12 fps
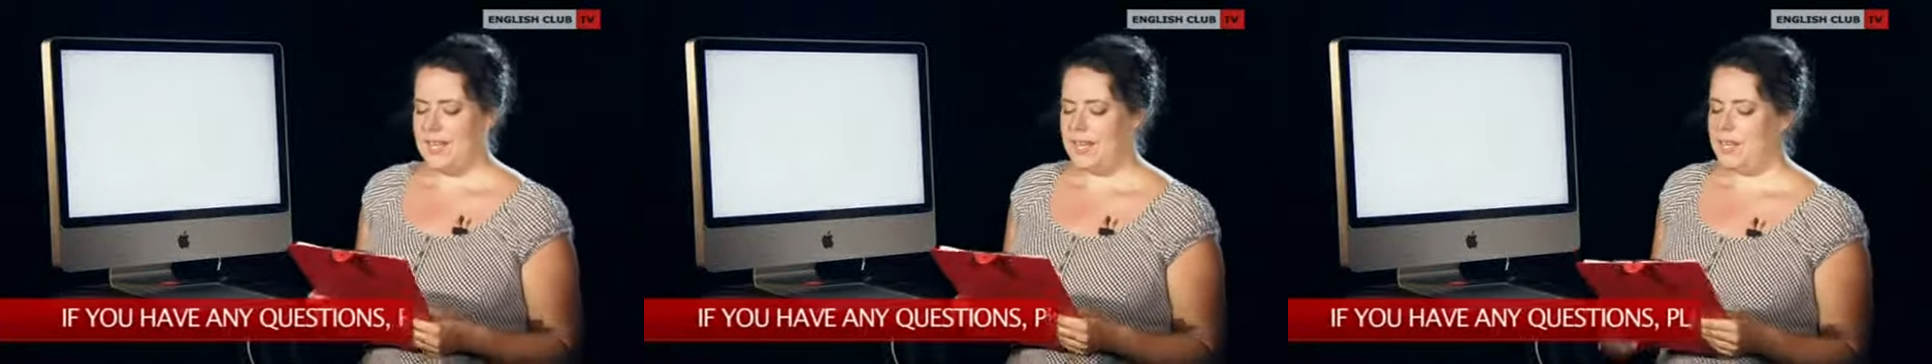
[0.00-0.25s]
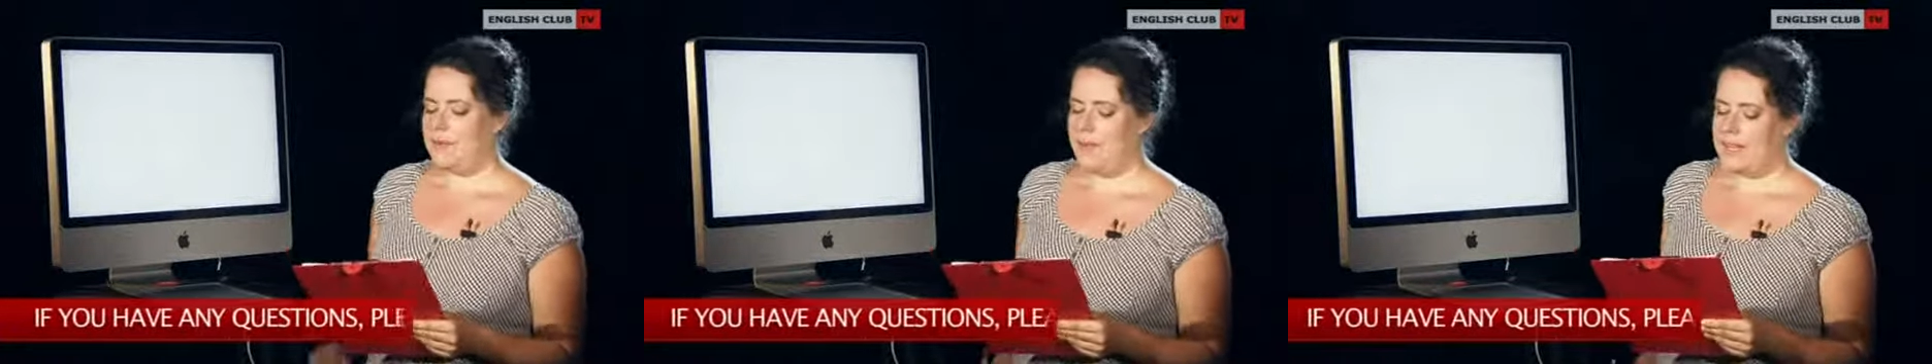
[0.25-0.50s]

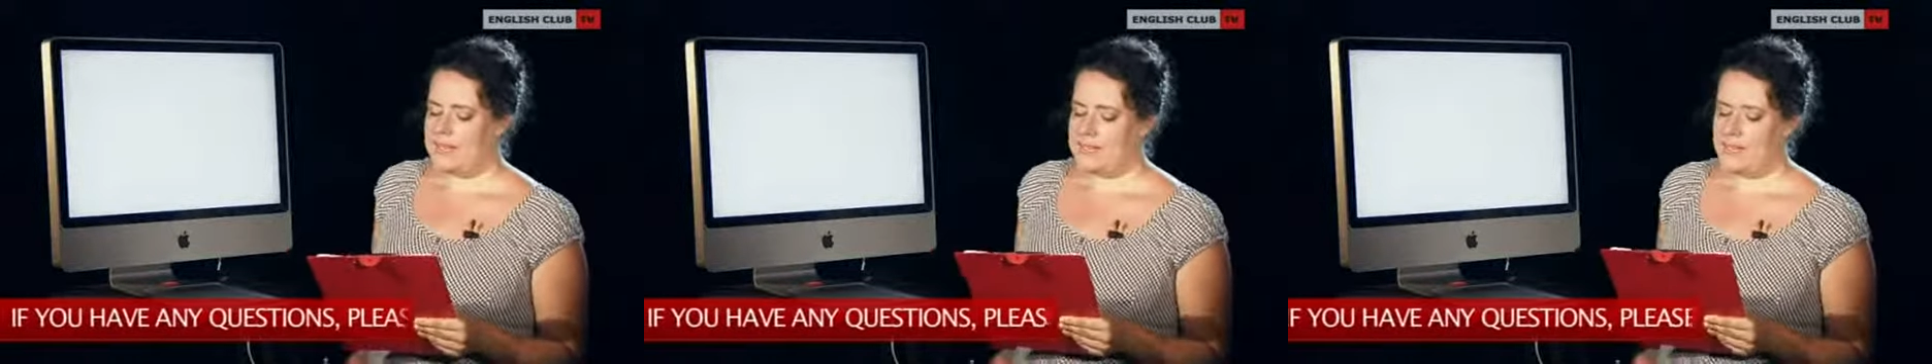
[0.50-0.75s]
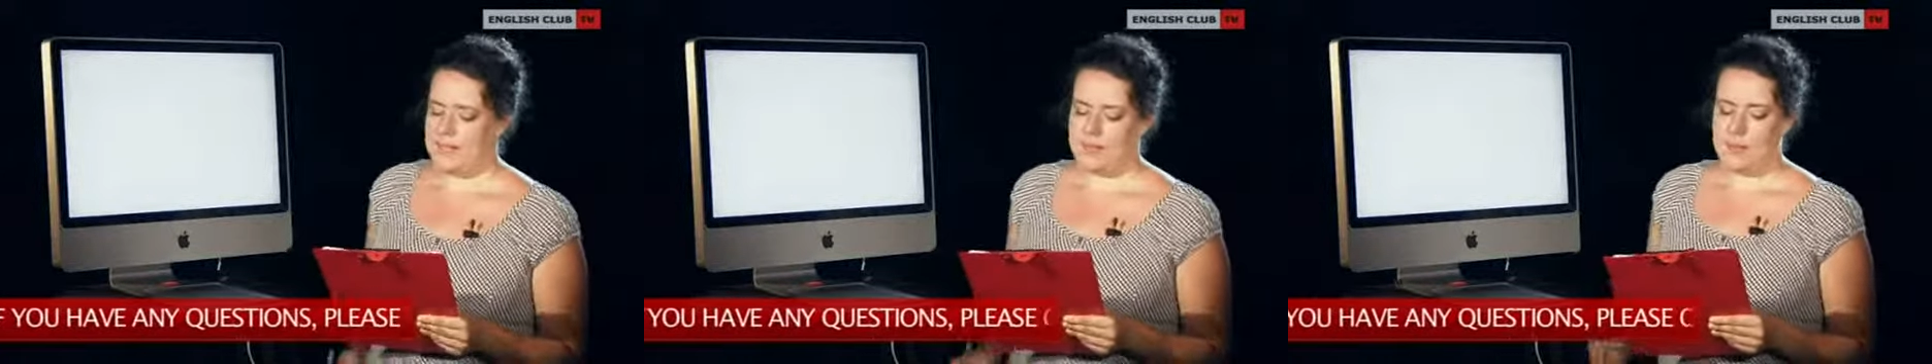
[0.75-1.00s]
he writes
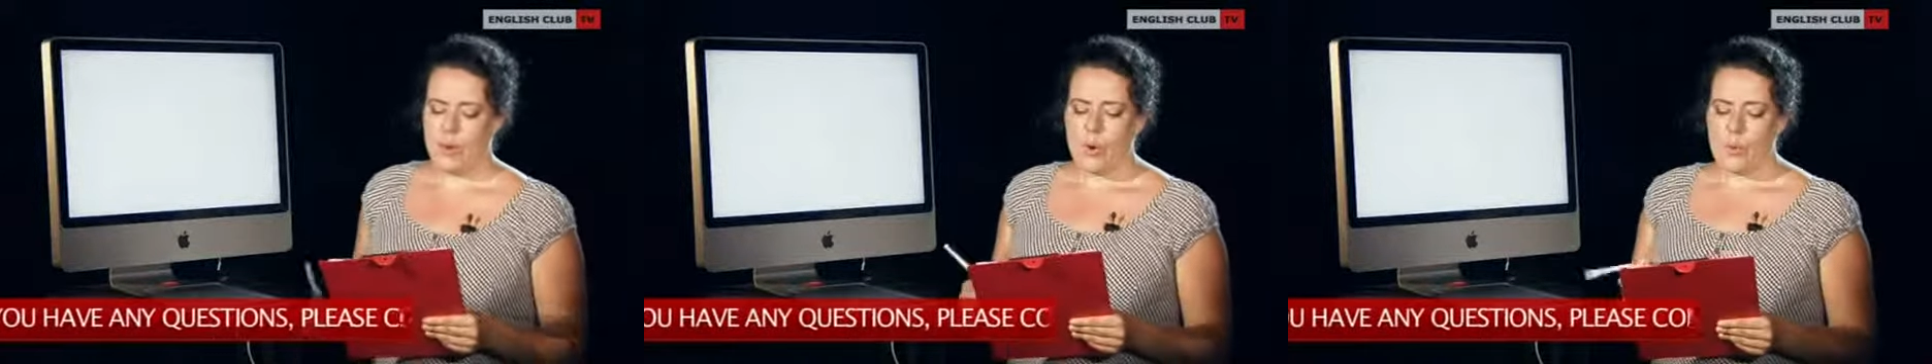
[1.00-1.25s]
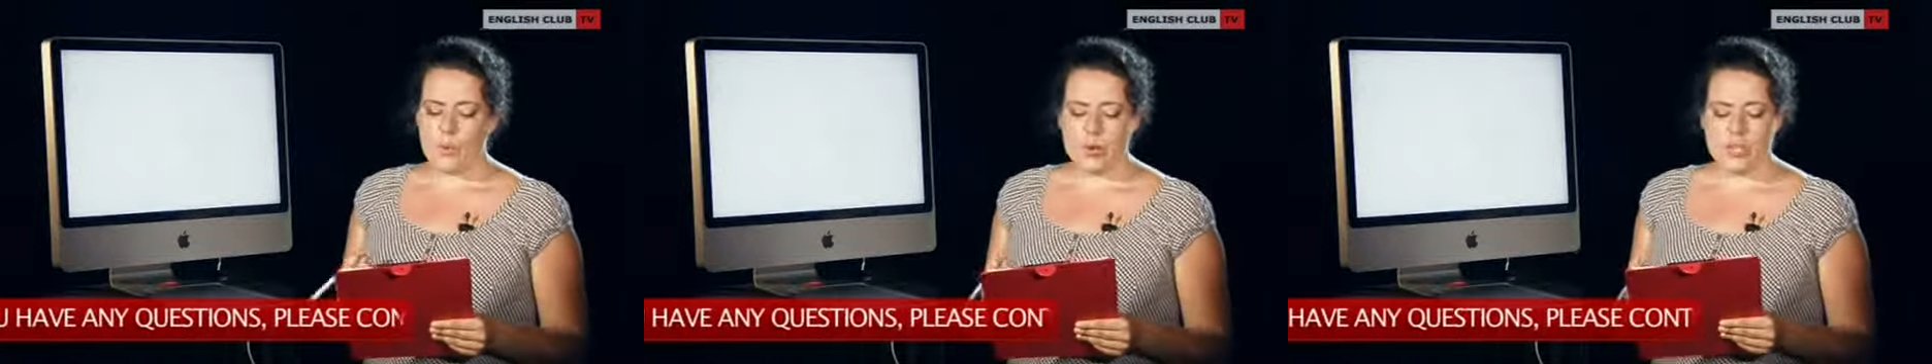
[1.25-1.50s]
in,
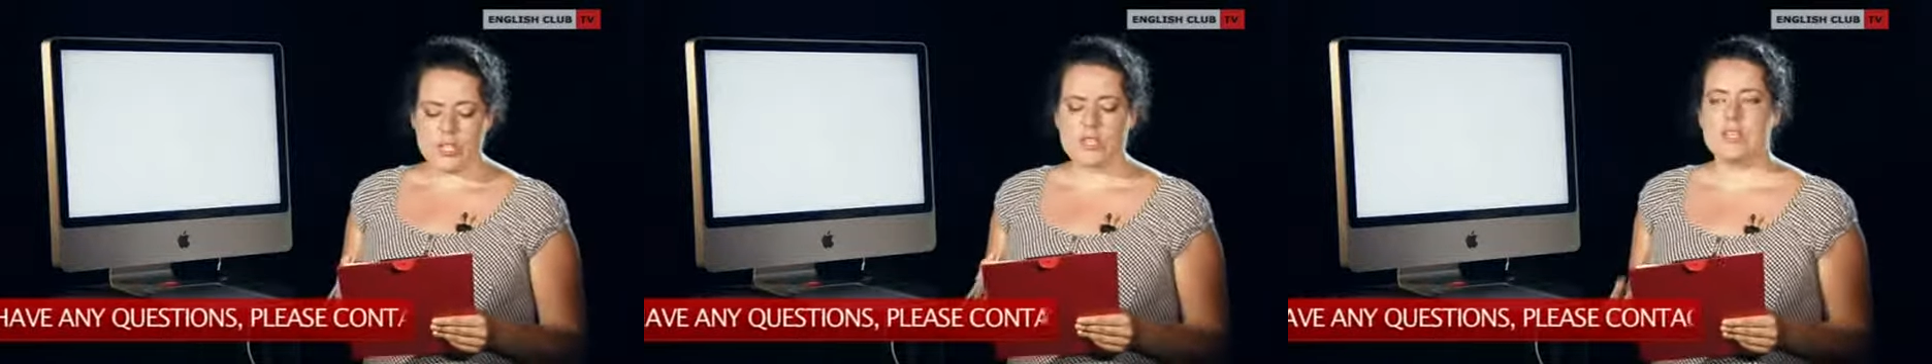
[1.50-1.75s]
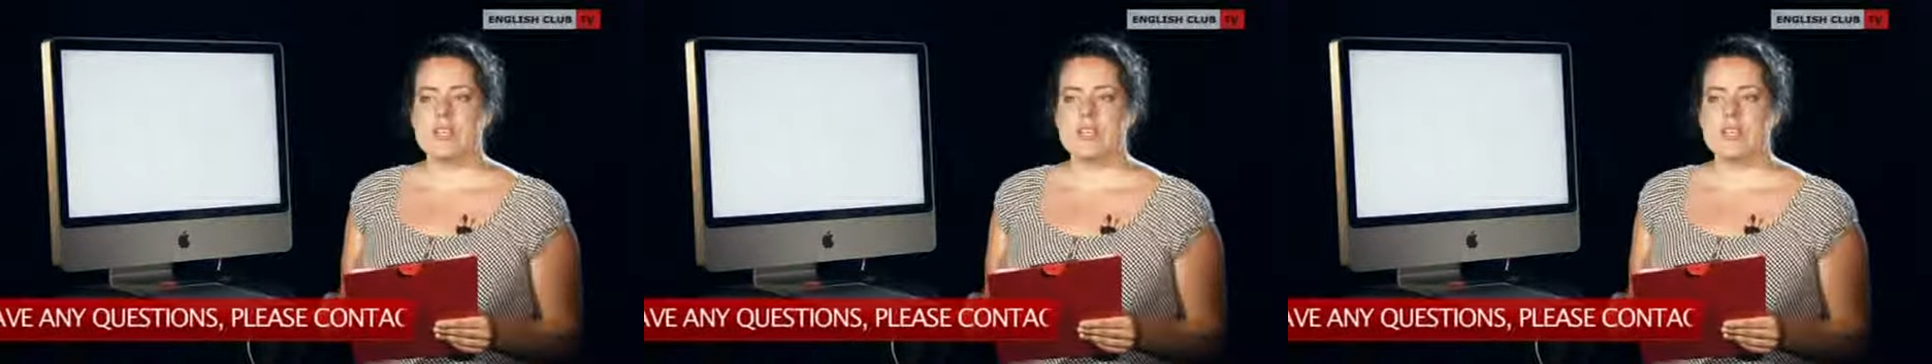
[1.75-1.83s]
which